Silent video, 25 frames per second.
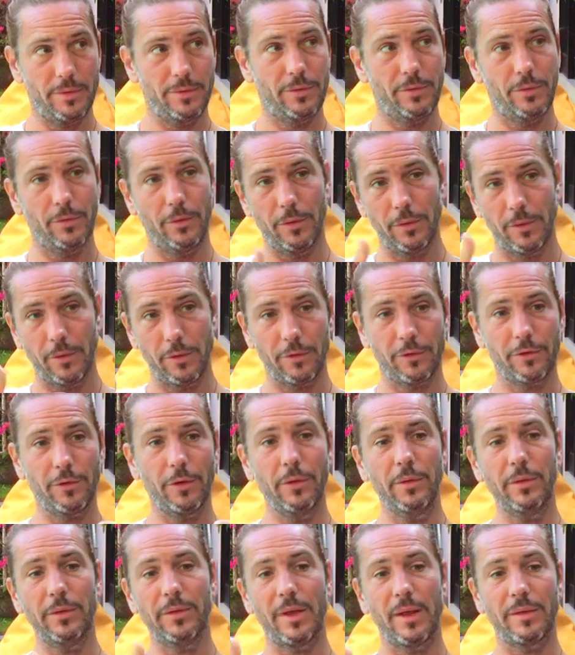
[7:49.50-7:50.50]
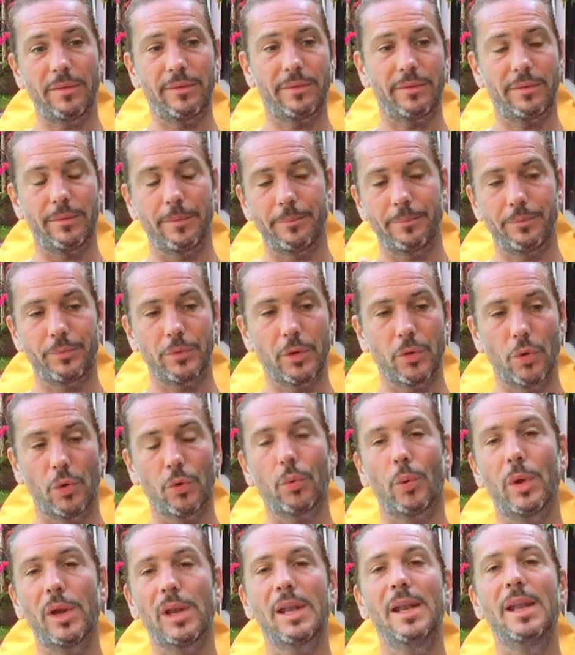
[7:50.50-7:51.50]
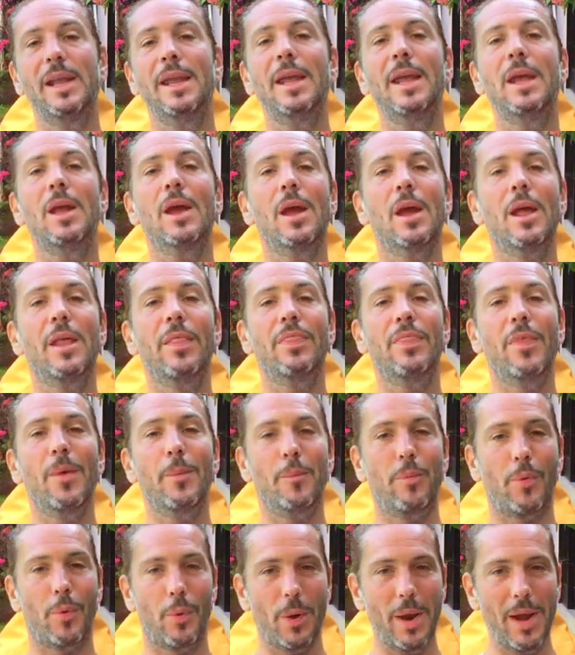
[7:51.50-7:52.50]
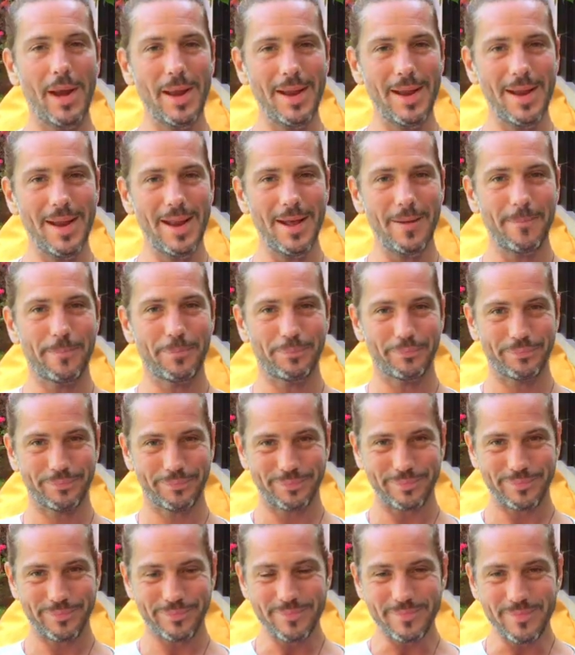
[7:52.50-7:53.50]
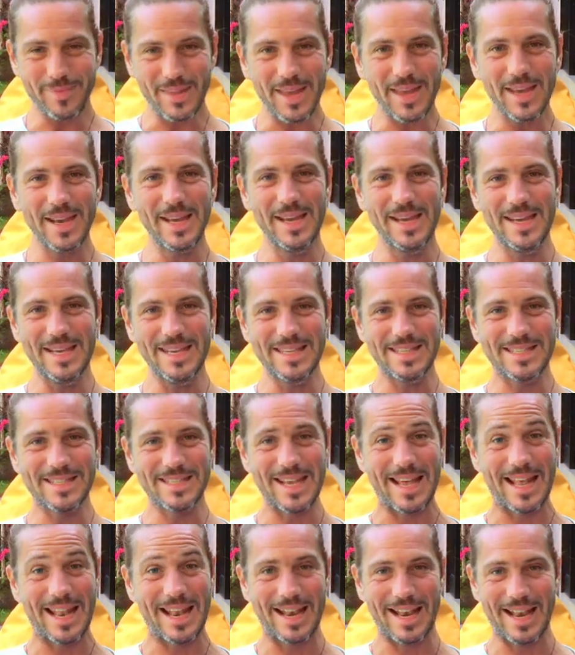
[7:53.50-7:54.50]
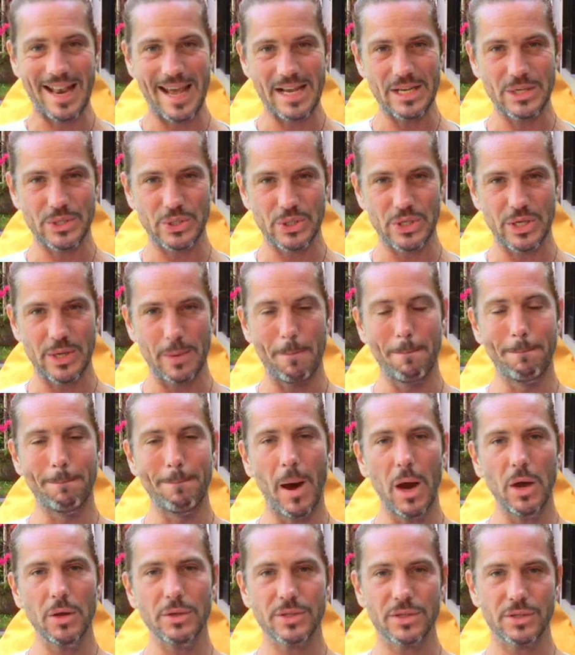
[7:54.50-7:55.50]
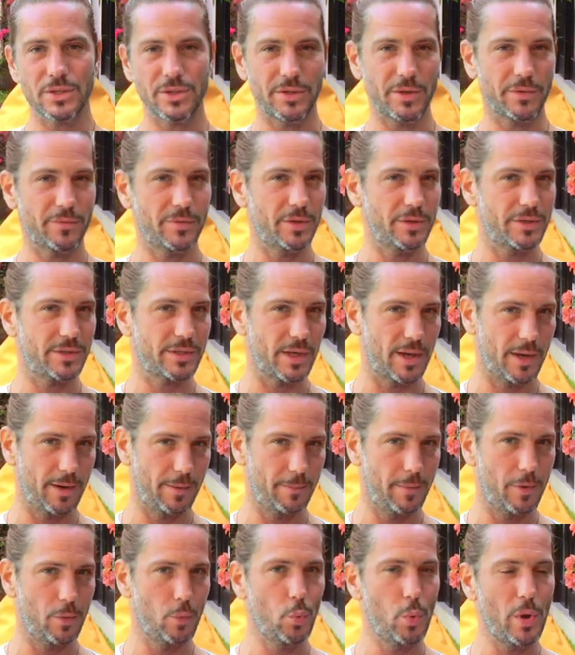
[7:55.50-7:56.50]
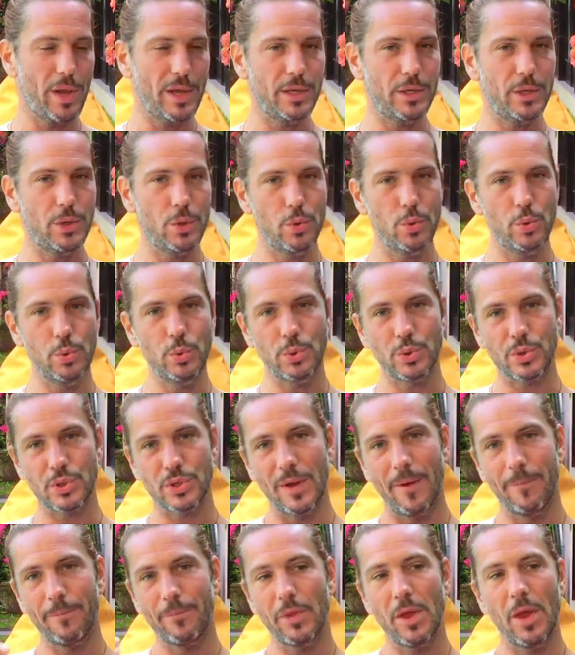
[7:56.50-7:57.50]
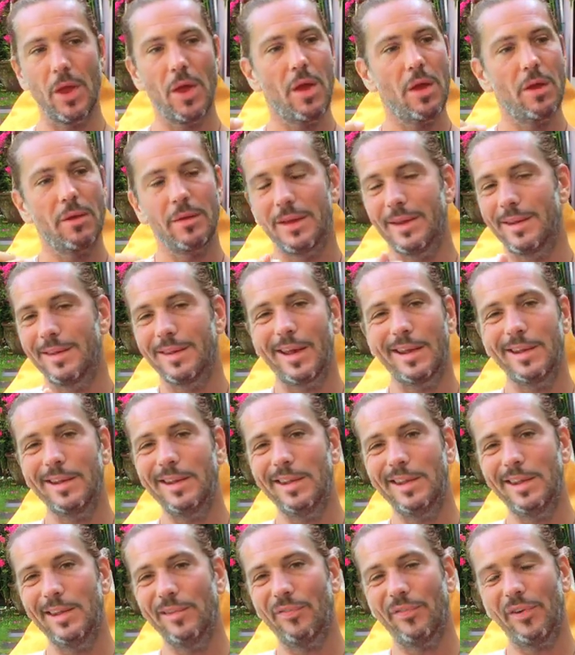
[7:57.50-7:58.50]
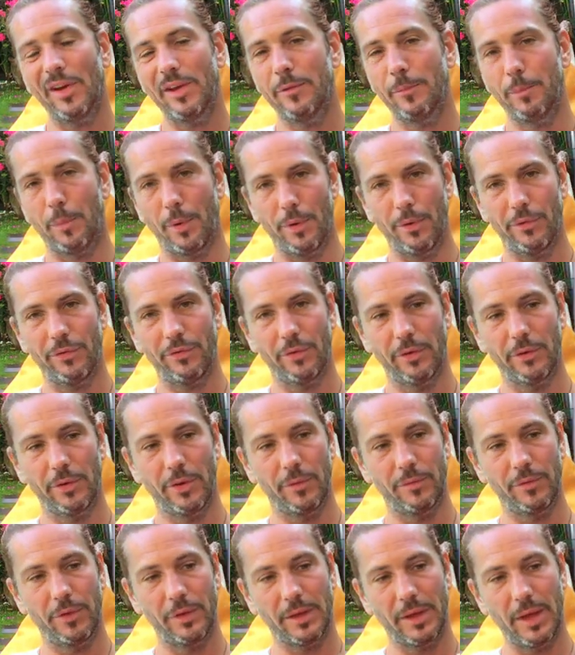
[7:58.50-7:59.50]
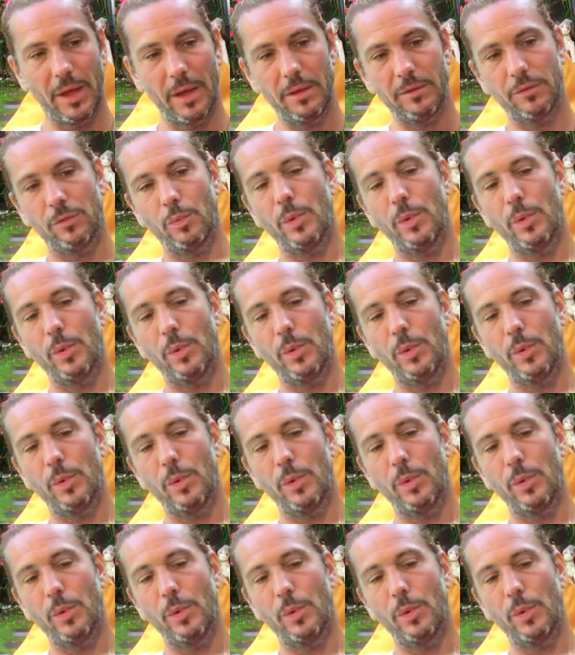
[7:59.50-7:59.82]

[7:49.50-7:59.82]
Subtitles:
the notion that concretely the brain is lazy. Most of the time we use, 95% of the case,